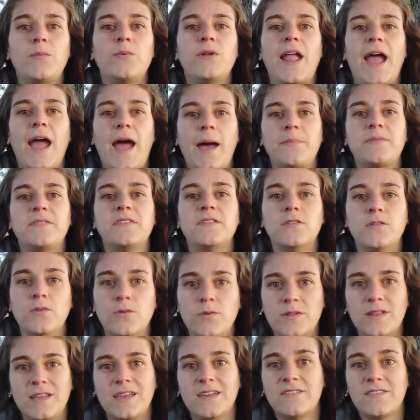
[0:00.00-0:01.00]
I would
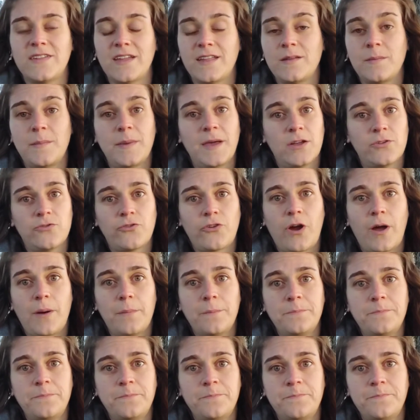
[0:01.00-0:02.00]
absolutely send a mail drop.